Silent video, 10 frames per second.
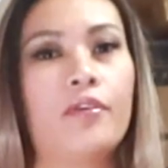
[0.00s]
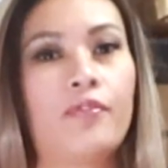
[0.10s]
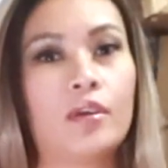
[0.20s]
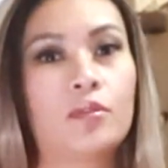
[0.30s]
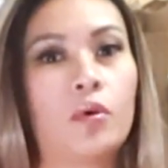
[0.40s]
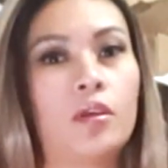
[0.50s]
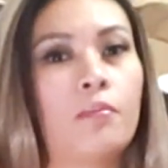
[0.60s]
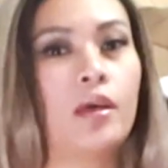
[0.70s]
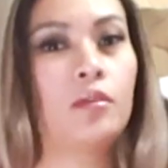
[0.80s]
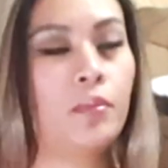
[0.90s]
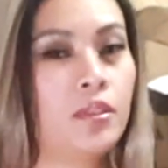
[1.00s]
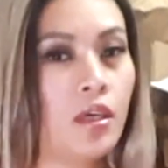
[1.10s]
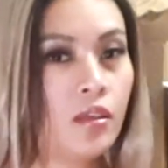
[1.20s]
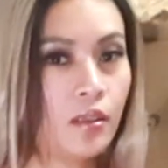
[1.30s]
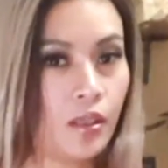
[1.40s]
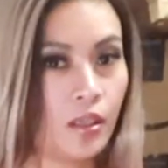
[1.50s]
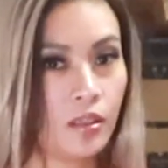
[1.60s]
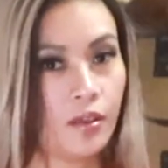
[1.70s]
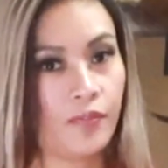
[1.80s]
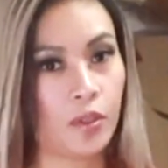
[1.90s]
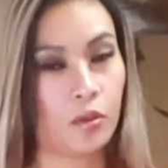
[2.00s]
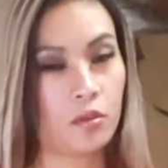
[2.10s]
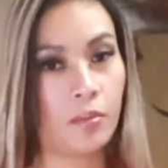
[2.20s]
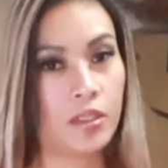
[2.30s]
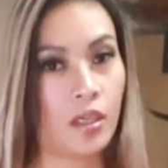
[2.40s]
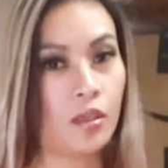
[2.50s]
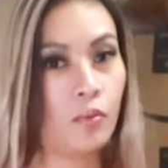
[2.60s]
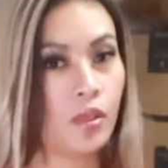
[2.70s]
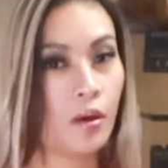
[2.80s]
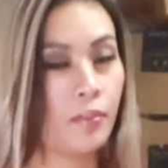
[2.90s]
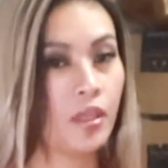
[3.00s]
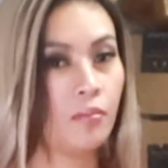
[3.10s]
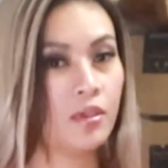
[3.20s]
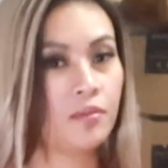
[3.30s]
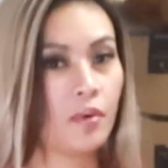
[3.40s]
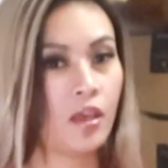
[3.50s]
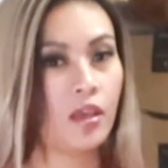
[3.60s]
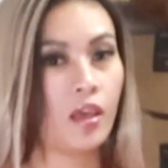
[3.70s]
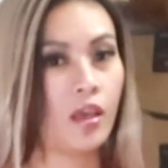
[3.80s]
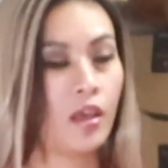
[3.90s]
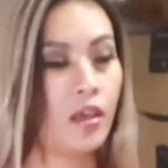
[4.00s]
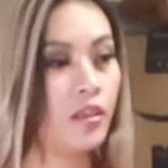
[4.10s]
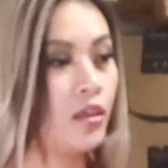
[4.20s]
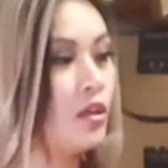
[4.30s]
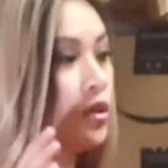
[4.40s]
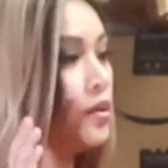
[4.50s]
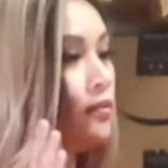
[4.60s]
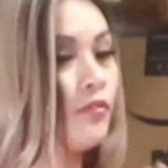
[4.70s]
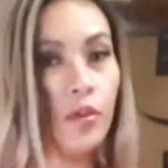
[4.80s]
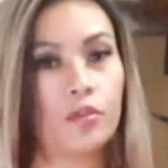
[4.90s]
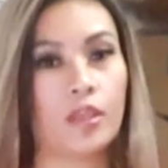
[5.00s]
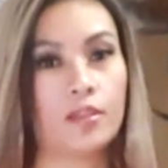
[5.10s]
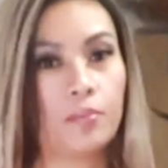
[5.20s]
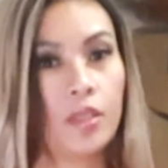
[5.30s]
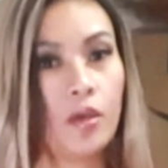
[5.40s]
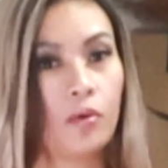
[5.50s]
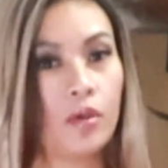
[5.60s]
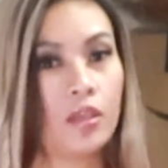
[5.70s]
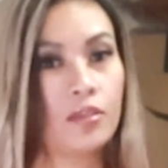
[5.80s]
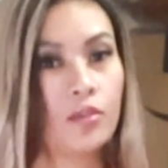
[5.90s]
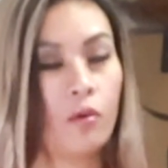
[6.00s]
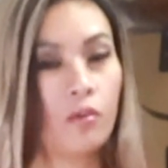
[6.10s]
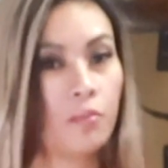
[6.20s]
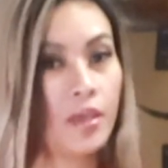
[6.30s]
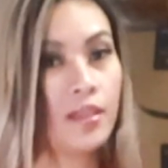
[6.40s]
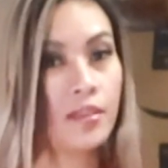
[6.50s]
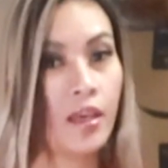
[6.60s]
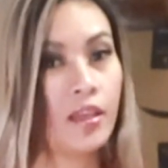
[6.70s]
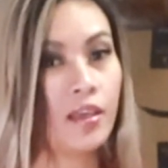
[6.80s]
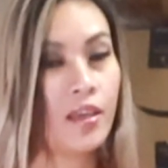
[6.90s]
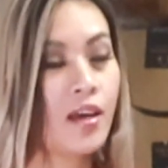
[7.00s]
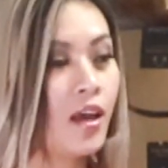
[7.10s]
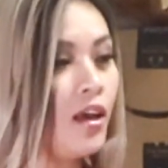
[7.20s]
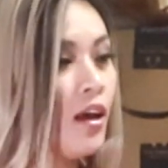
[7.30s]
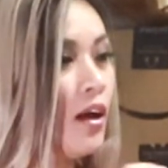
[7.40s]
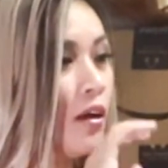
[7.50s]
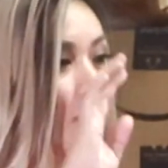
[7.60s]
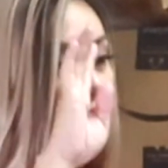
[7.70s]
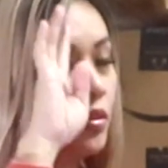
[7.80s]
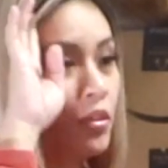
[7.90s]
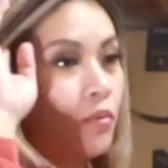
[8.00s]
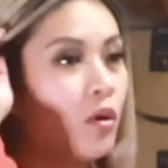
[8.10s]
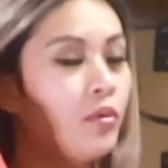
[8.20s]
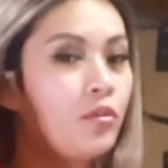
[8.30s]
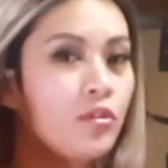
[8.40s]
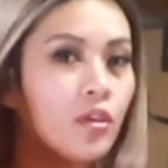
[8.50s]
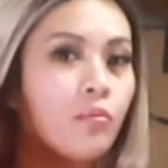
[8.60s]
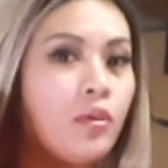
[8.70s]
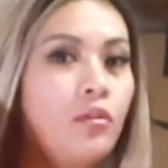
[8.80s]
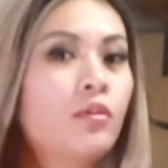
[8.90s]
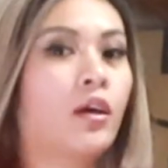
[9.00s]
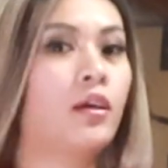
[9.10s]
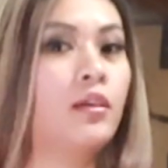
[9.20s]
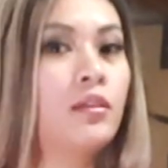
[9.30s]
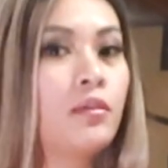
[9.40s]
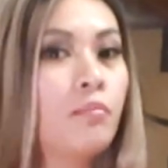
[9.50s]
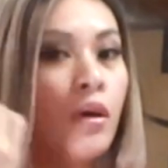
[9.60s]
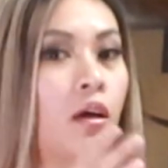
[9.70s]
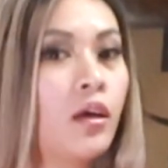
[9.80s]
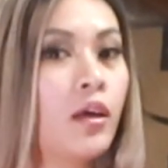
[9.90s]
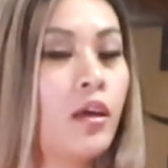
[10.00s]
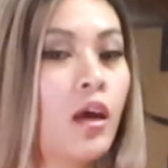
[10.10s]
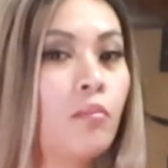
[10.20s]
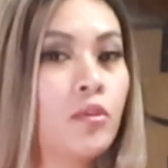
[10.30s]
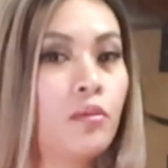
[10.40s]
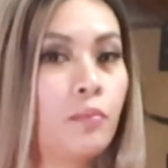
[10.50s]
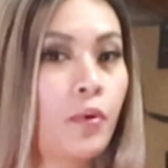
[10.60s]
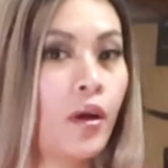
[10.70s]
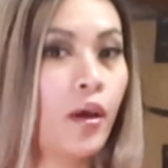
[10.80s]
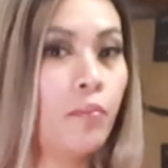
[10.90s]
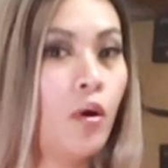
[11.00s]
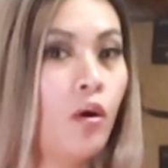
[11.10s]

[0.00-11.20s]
Hi friends, welcome back to my channel, and if you're new to my channel, welcome. My name is May, and for today's video it is going to be exciting because I'm going to share with you guys my Amazon Prime